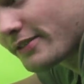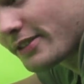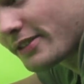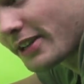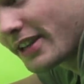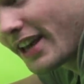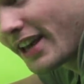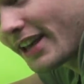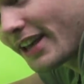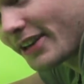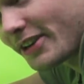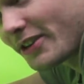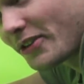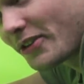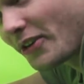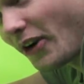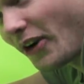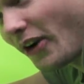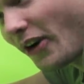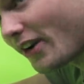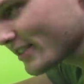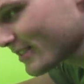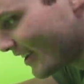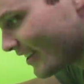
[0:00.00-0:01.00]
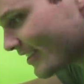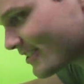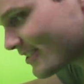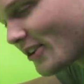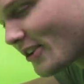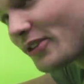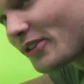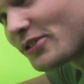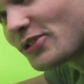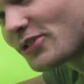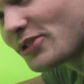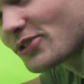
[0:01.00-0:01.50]
get across, so
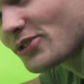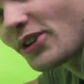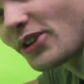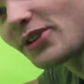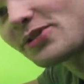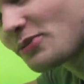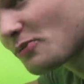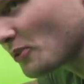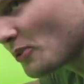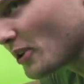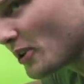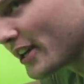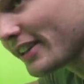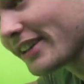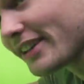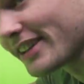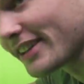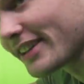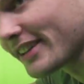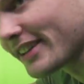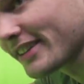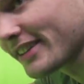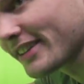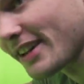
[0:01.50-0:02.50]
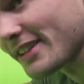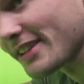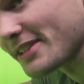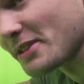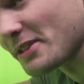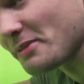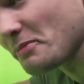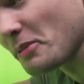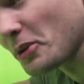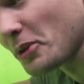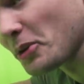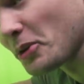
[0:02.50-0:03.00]
it just starts wiggling. That's the
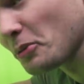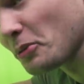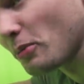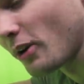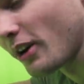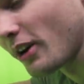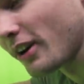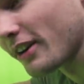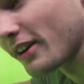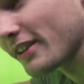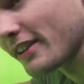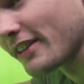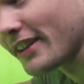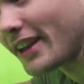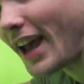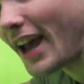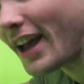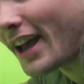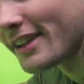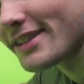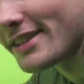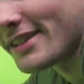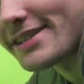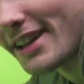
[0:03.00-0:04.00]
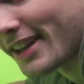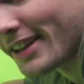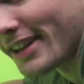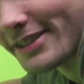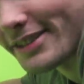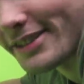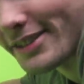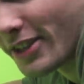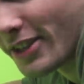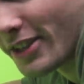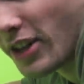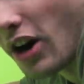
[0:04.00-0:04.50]
middle part, and the end is that it's
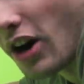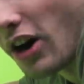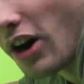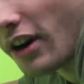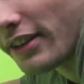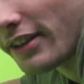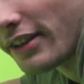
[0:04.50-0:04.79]
gone.